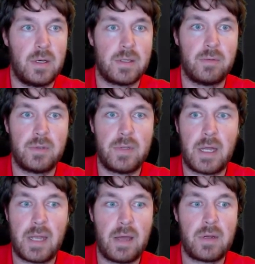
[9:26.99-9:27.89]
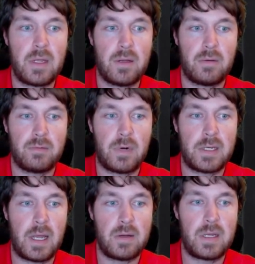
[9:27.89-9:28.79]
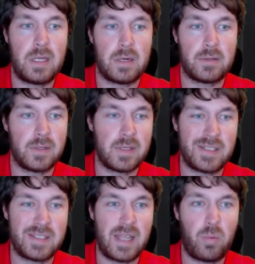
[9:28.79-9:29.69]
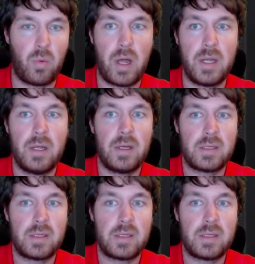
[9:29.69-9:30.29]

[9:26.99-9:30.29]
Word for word: So we'll do that down here. Right down here. So this is step 1.